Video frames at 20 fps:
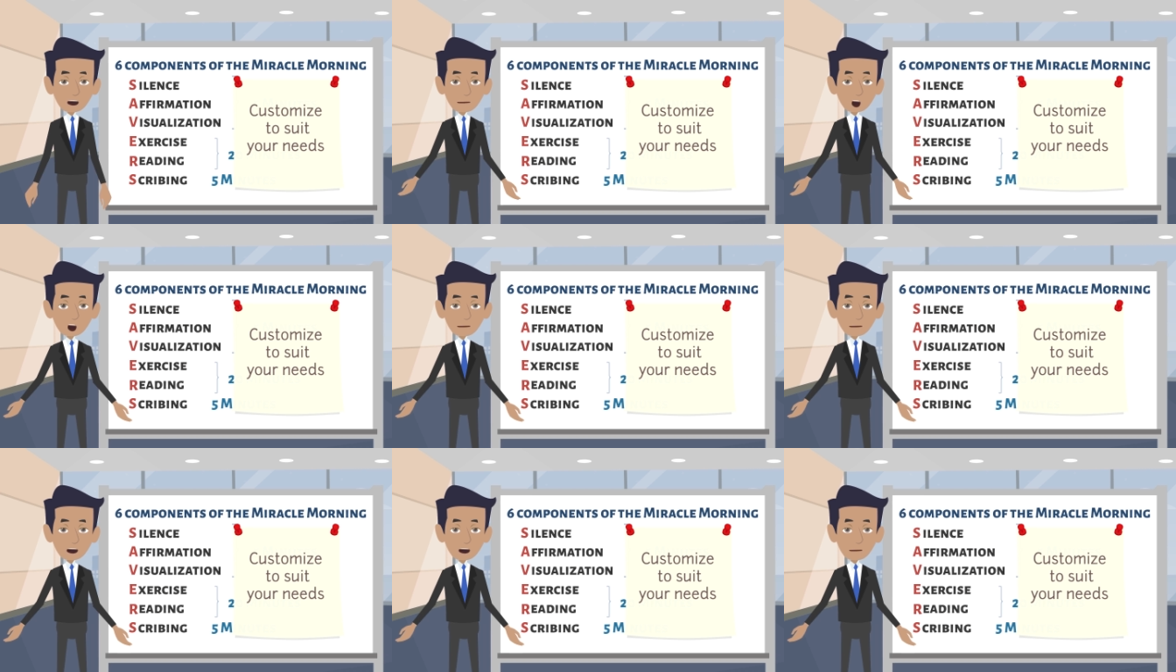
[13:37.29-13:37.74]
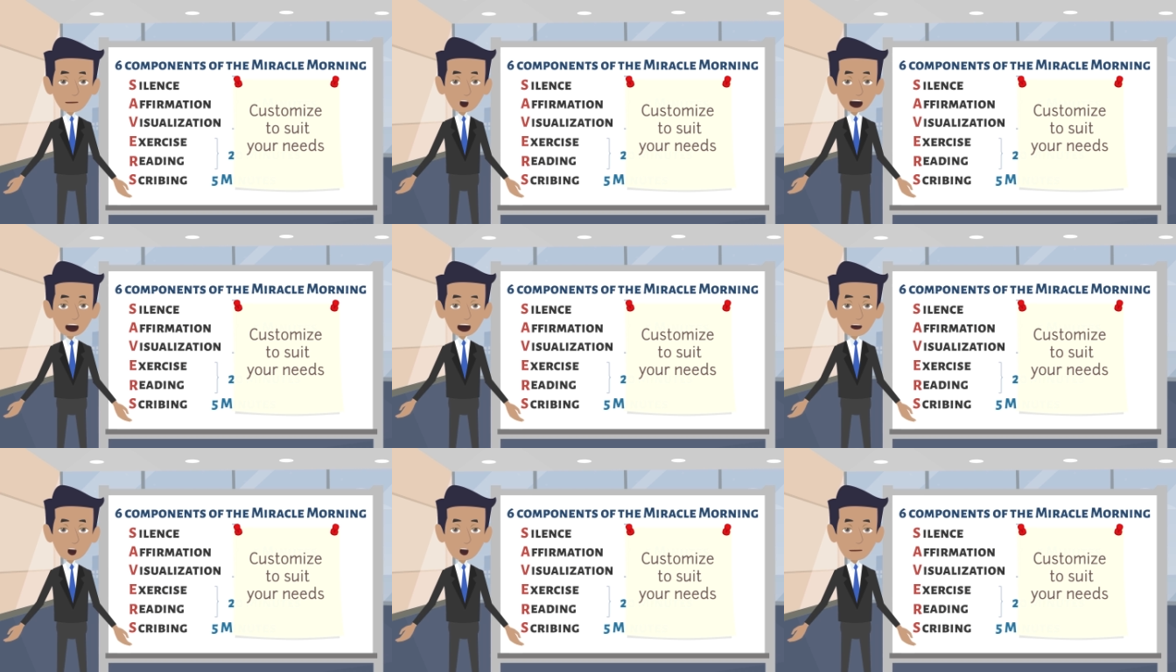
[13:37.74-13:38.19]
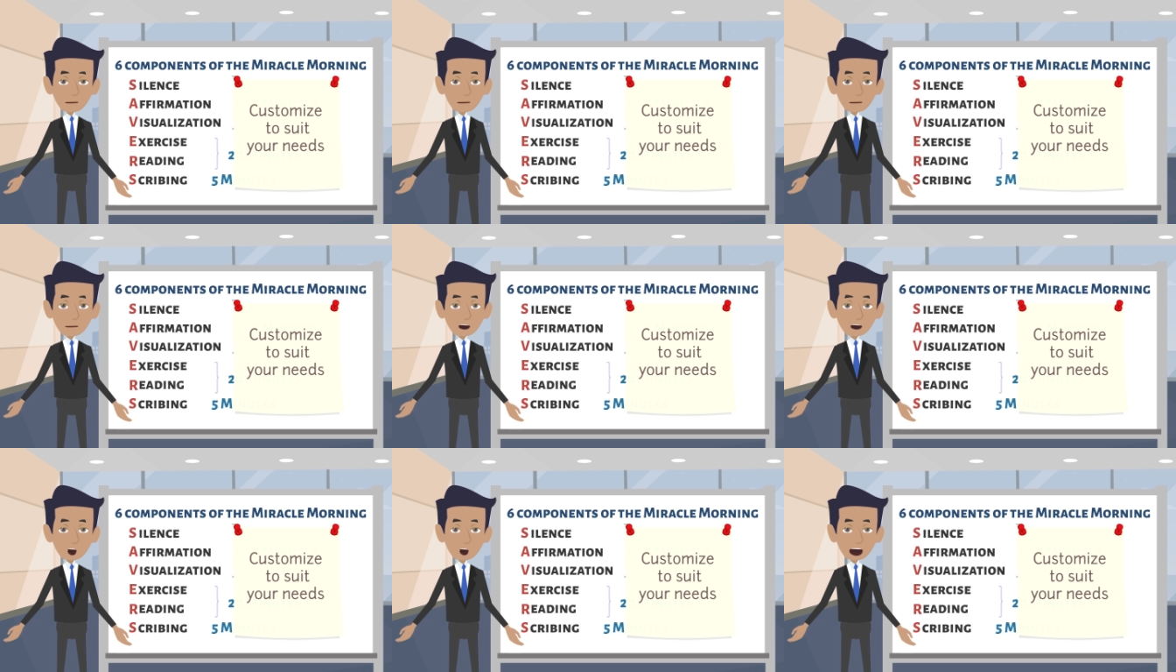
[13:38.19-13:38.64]
Just customize
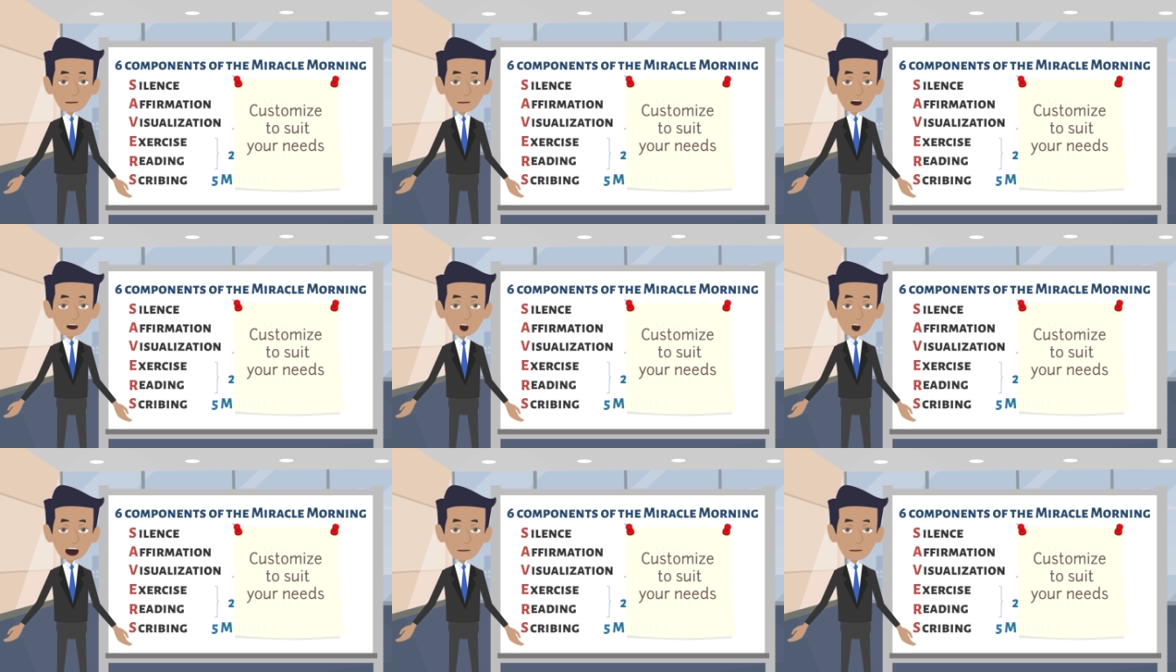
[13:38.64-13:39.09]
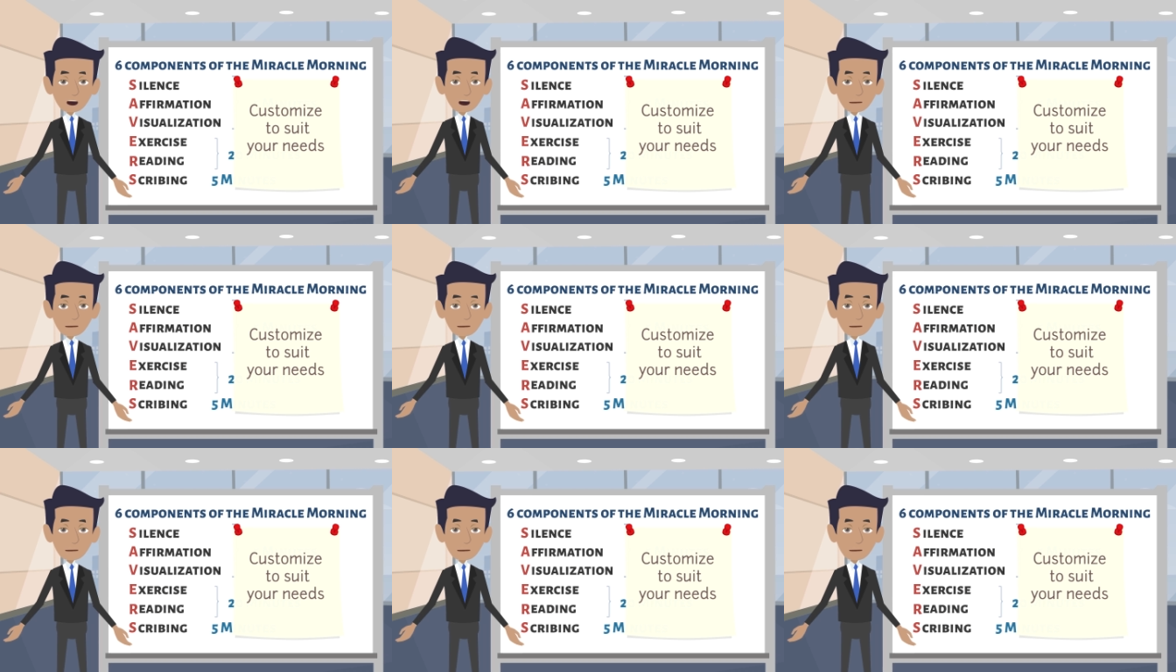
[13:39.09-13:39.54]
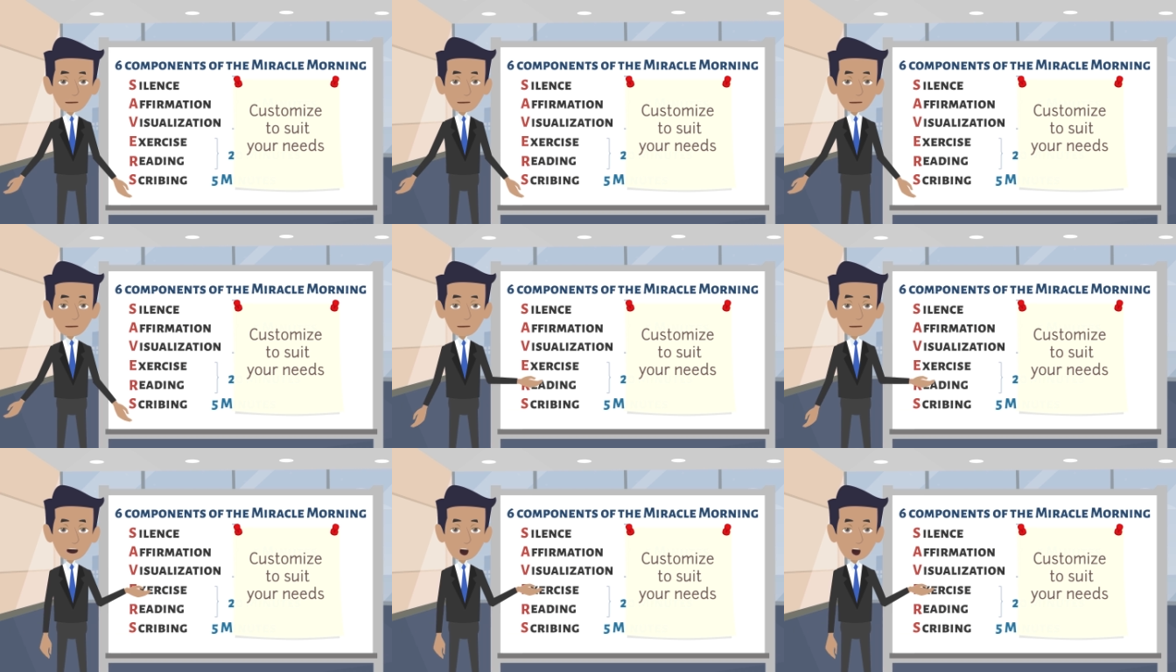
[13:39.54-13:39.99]
your miracle morning to fit
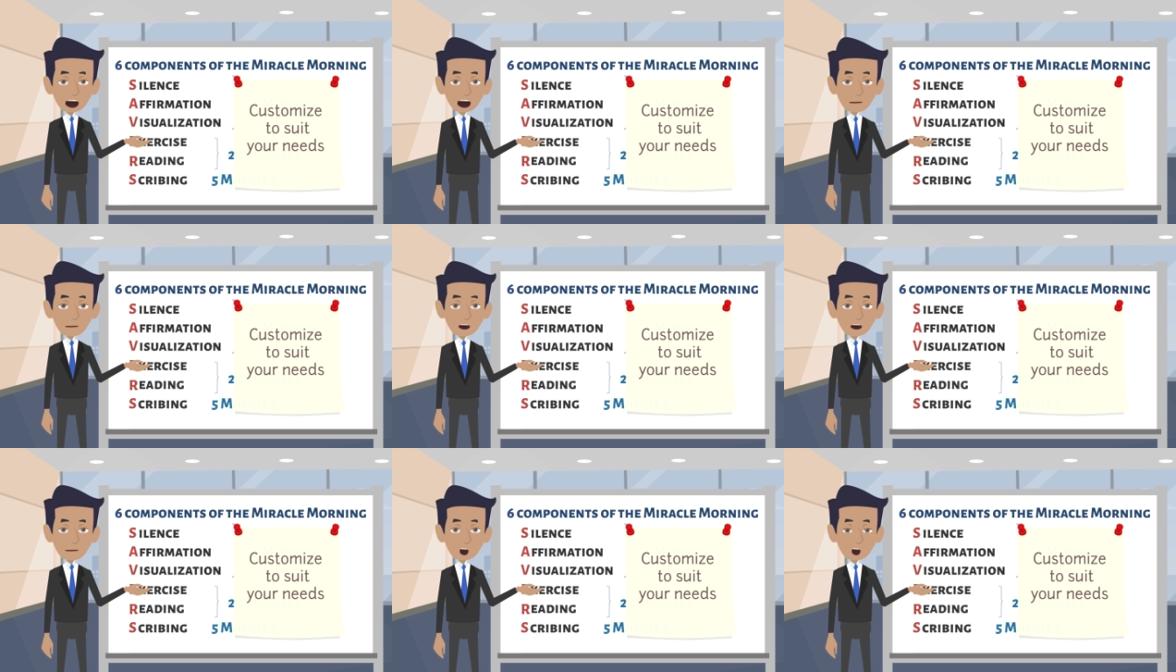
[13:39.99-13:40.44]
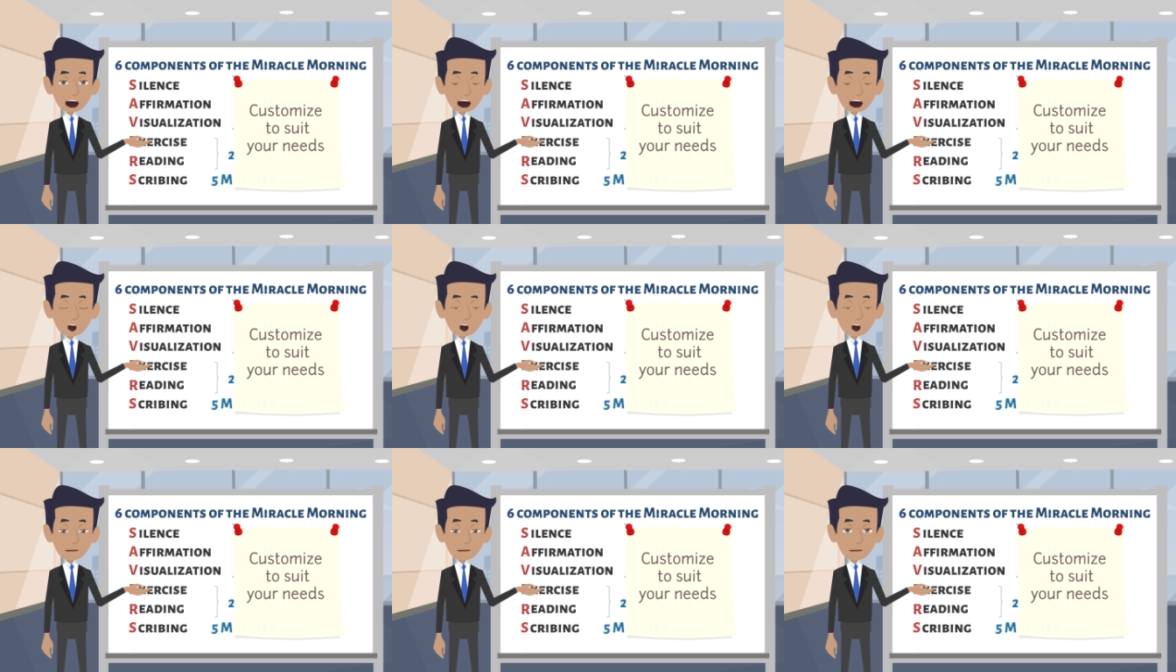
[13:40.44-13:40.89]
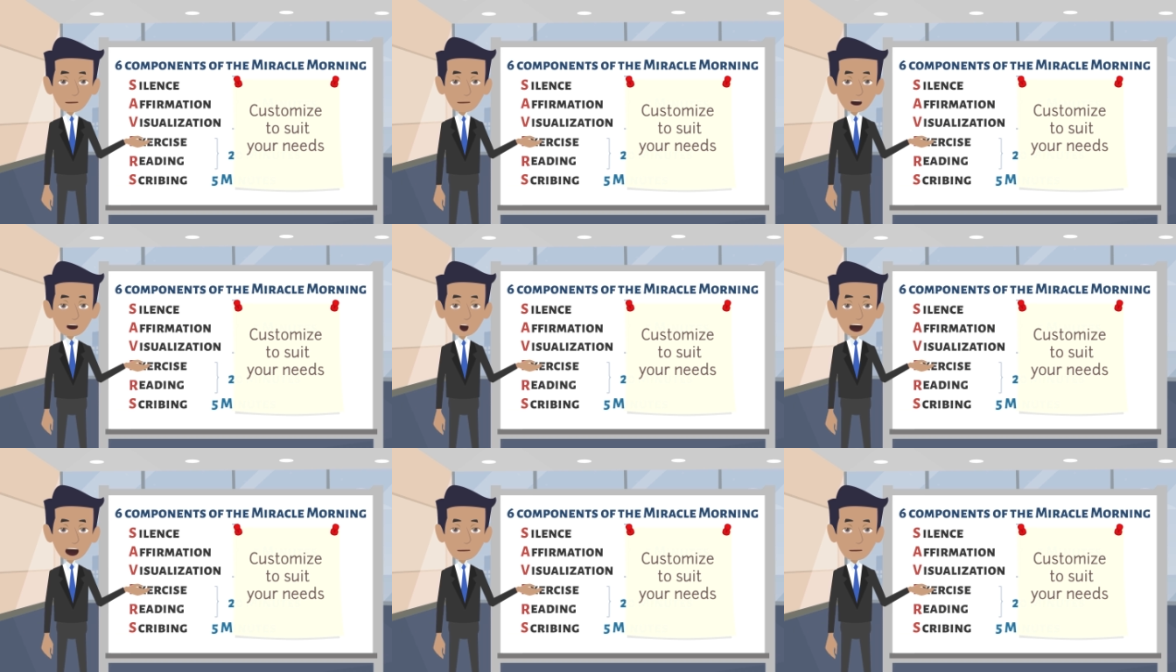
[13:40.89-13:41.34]
your lifestyle and achieve
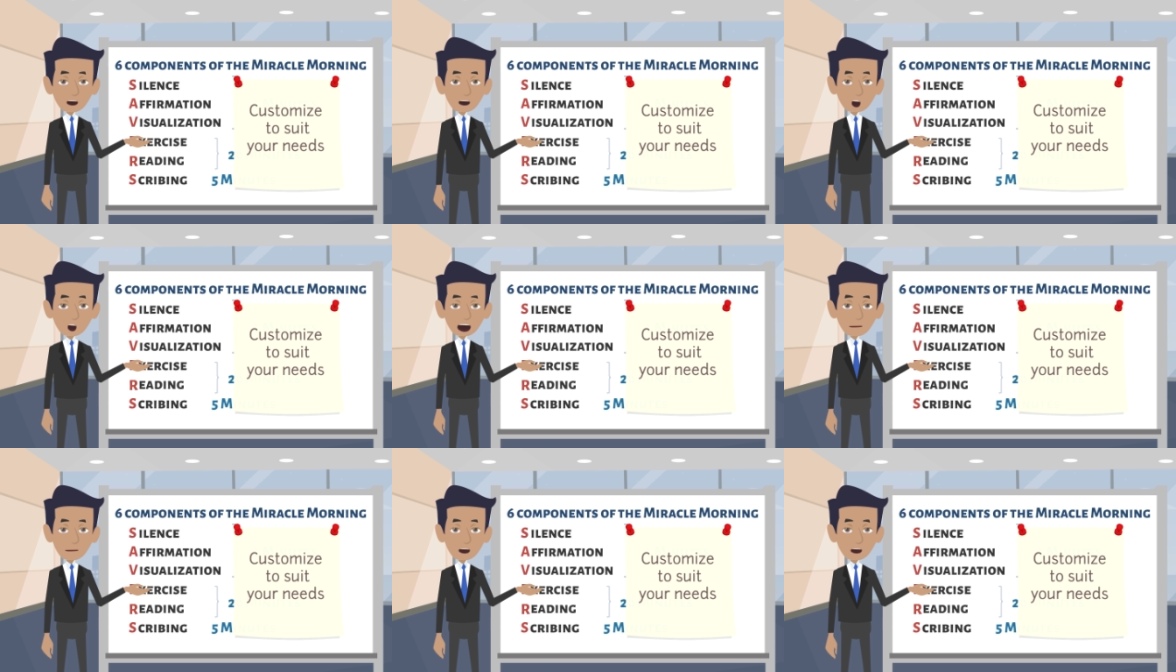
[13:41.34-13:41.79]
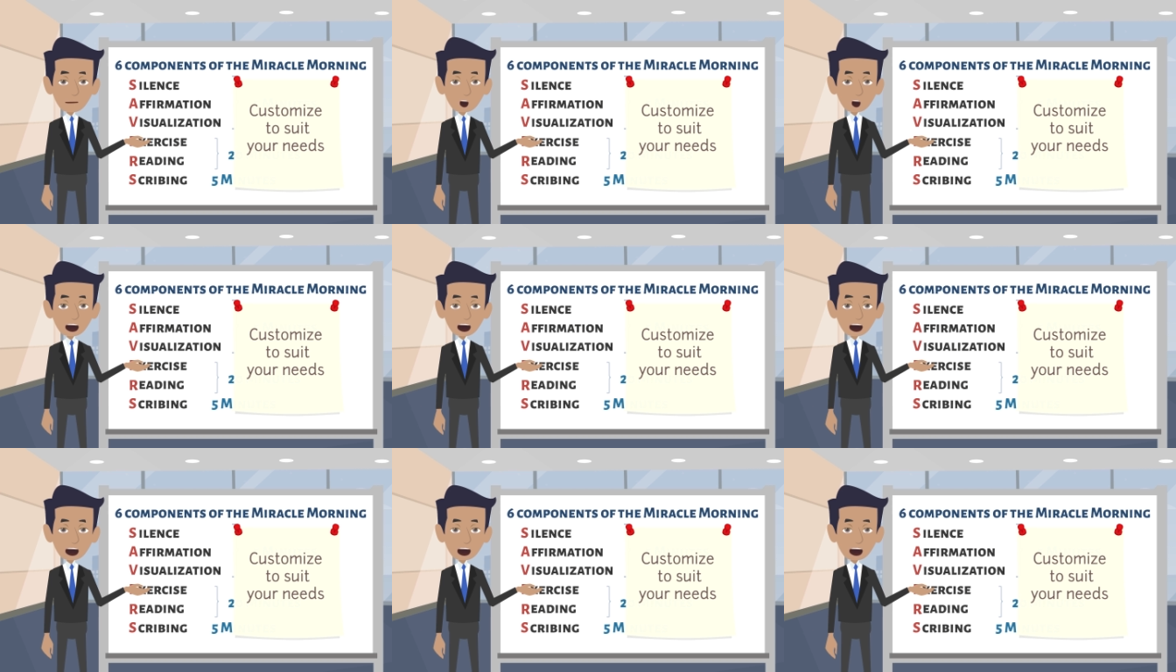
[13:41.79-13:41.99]
your goals.